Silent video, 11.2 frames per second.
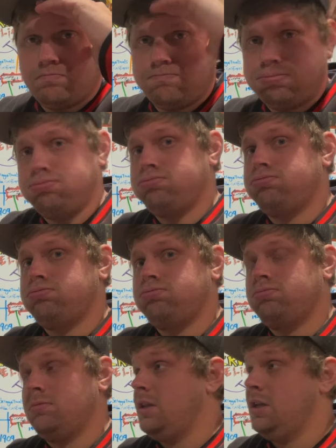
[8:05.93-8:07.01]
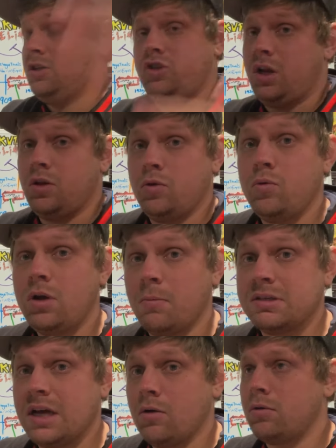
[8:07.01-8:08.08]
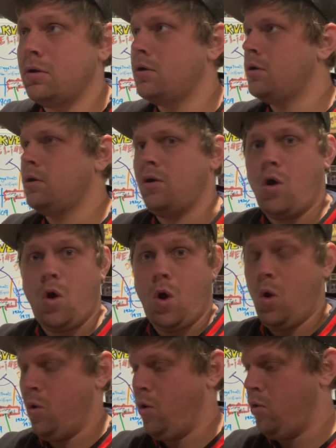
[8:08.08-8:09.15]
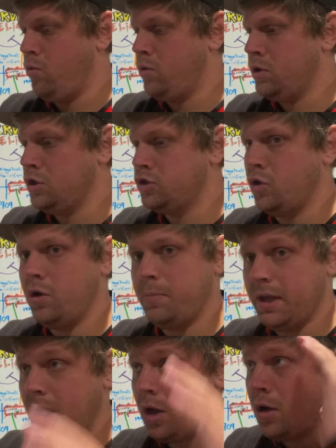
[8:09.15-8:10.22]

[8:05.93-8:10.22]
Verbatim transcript: Gen 2 comes out. Ho-Oh, Togepi.